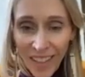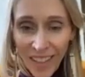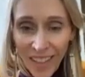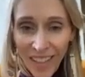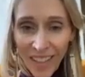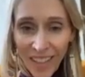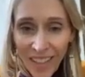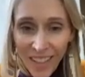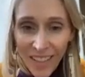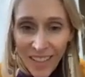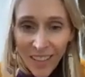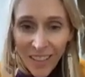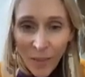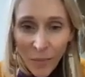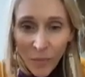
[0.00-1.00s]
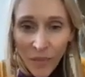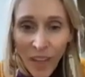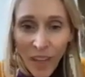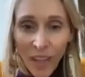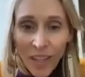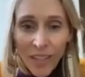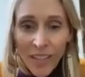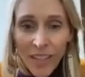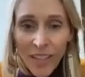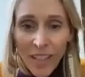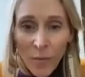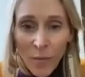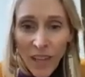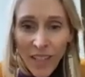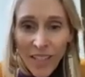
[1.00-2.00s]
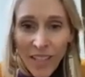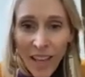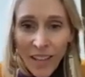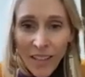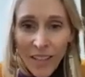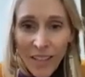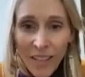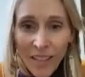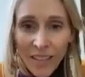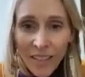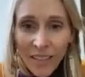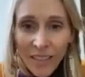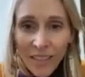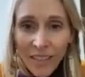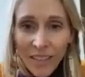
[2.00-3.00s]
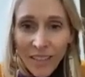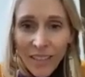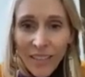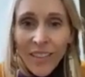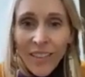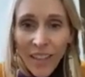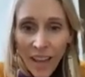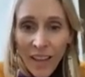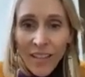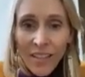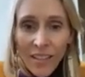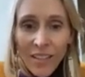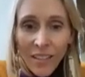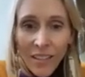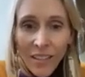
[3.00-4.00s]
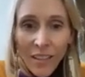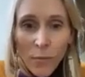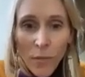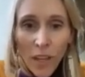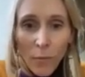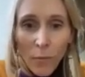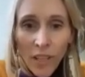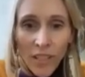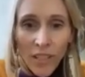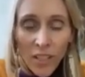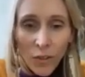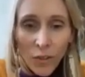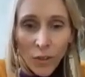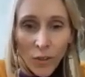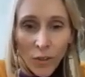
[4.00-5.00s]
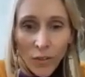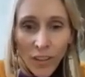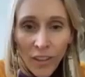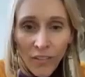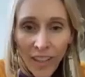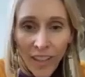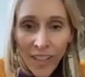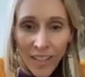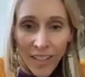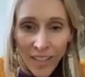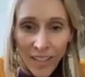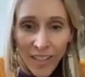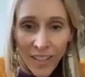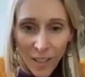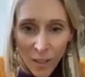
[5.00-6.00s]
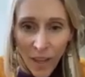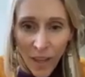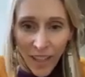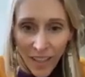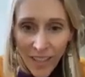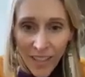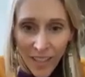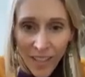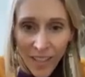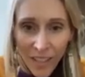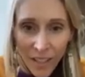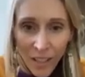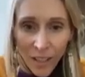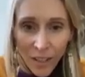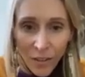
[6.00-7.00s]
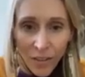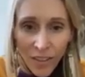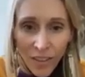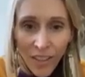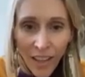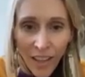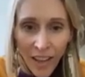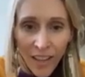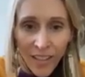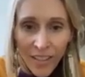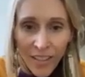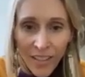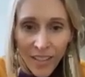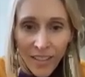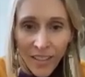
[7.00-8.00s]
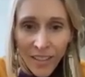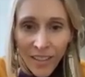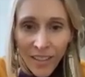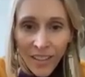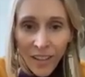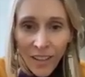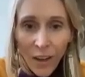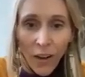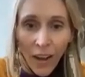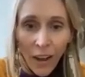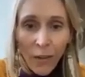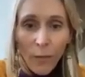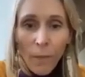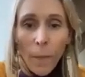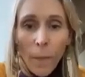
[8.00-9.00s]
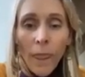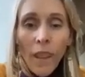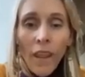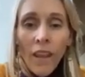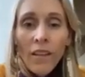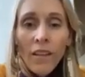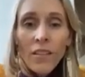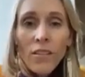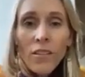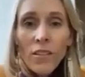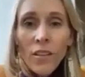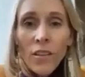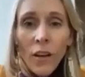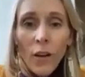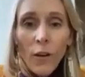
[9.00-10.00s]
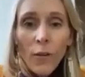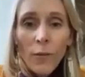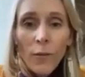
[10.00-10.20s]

this. Does this make sense? Yes. I'm going to scroll through the faces. Is this making sense to you? Yes. Okay. So